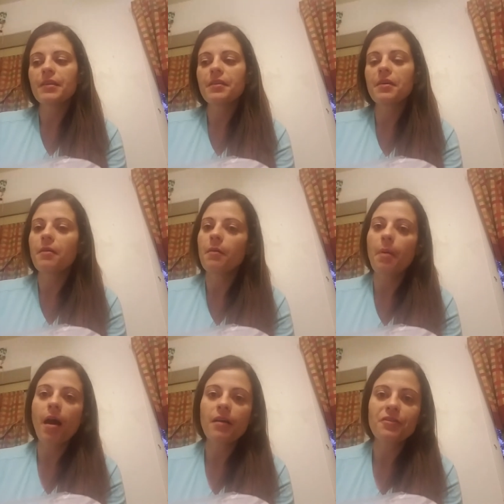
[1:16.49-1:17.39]
the
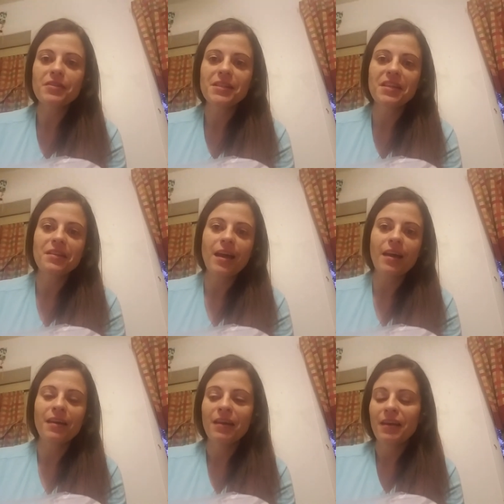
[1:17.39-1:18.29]
hypocrisy
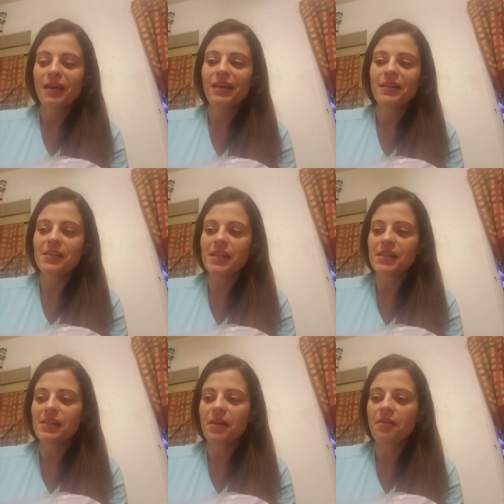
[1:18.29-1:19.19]
that
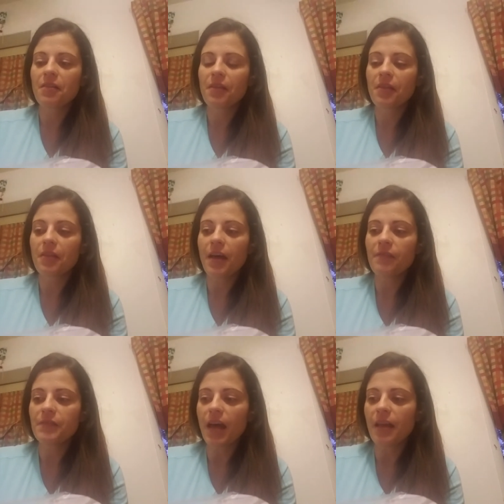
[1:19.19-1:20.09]
exists there
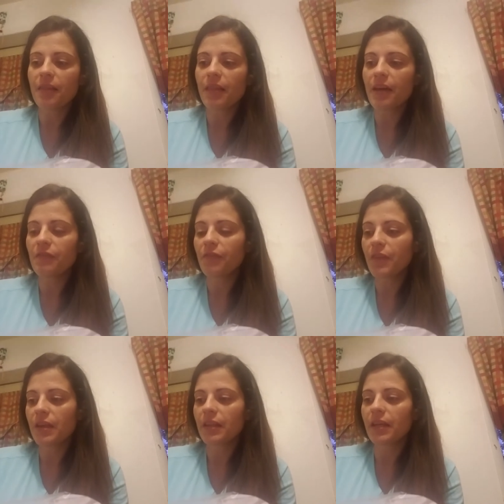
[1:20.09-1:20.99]
I left
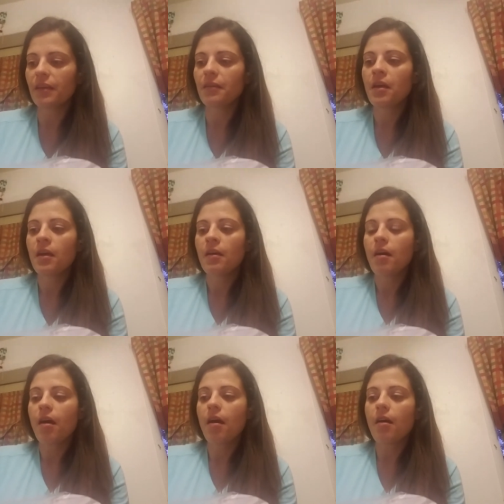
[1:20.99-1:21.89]
feeling
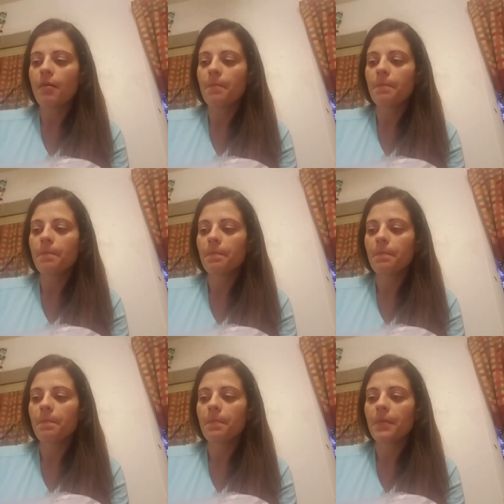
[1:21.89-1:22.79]
um,
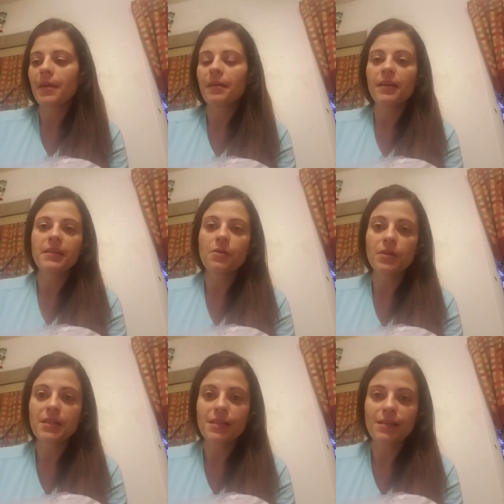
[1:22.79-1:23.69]
like I don't
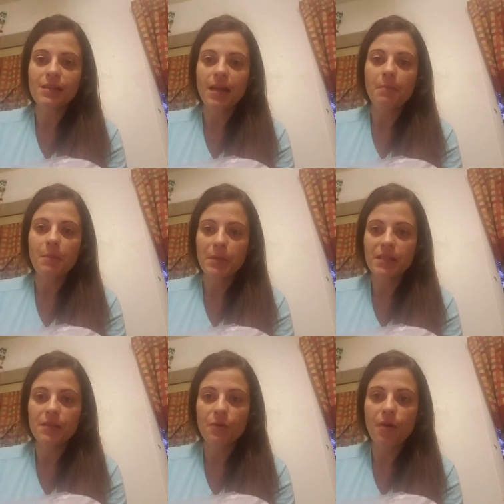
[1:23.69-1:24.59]
exist and I'm a
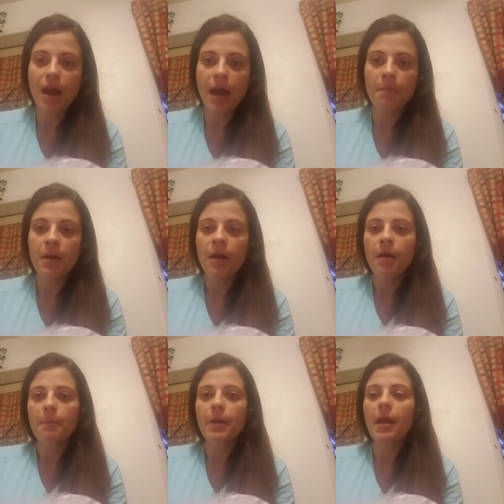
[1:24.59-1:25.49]
piece of crap.
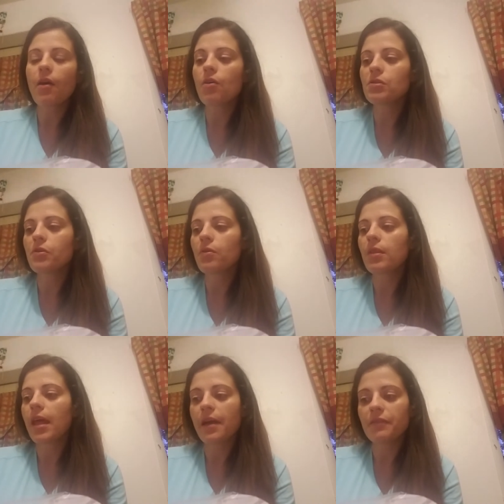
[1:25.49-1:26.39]
But I also
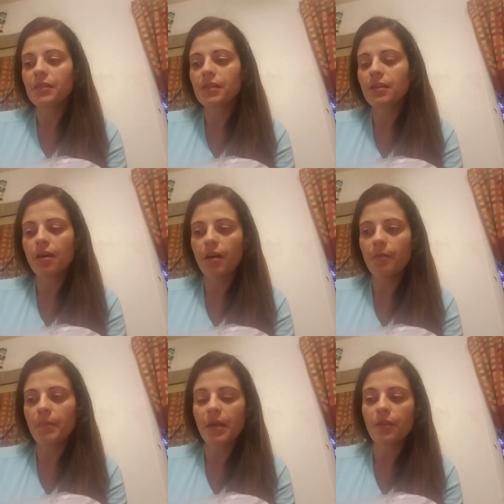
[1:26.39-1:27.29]
left,
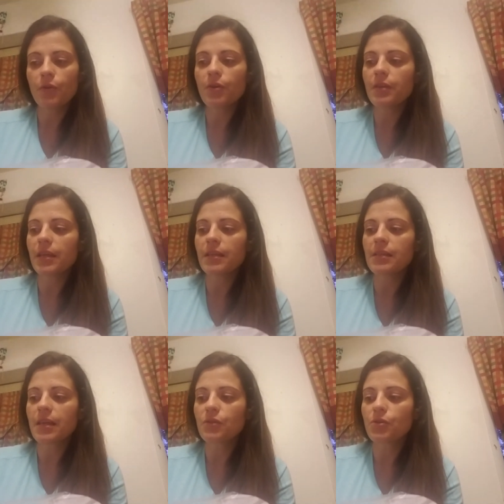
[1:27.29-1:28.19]
and the good thing is
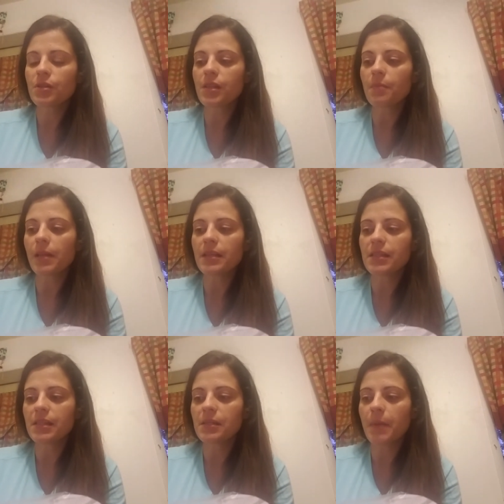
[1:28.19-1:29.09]
I took some
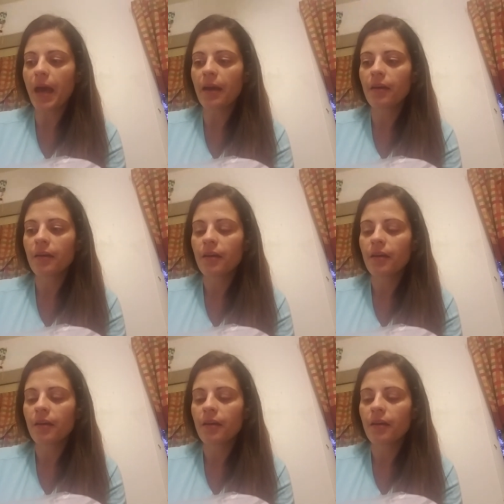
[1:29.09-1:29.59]
lessons back